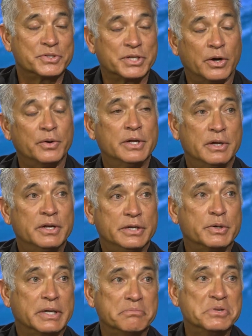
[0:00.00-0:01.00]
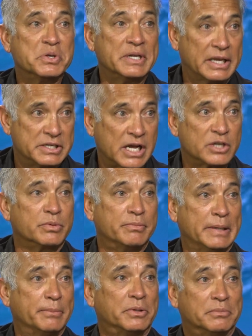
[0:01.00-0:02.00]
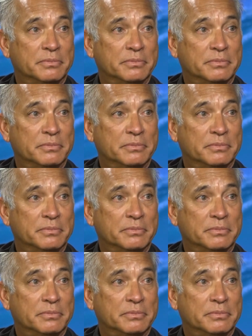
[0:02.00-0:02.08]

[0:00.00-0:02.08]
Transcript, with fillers: So you can you can get in touch with people.